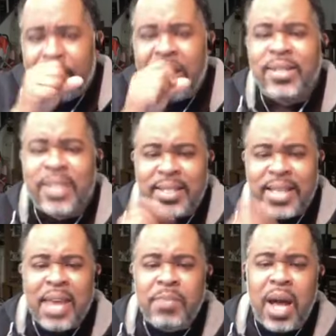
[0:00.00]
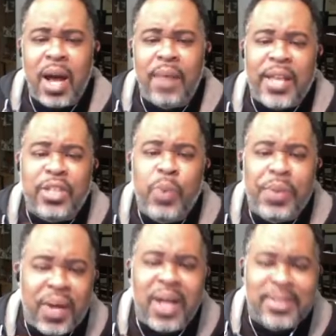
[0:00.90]
is the same God that's
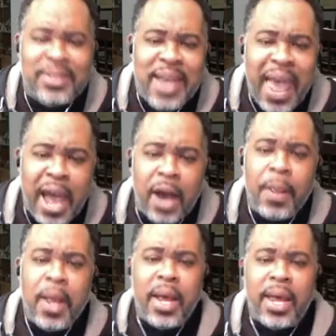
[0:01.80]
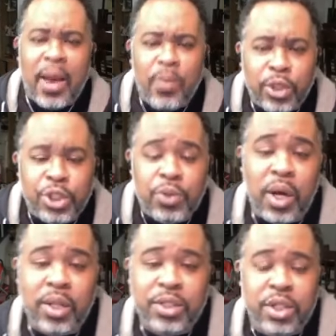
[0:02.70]
with us now. And I want you
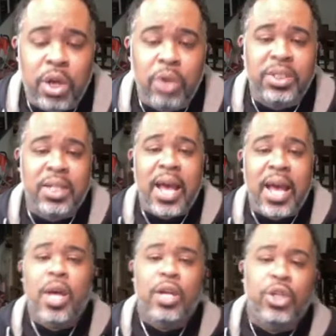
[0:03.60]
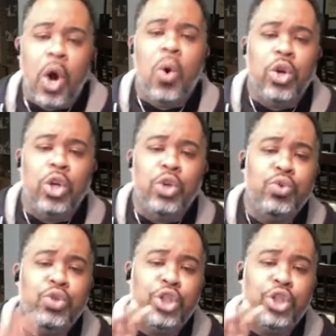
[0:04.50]
all to know tonight don't lose your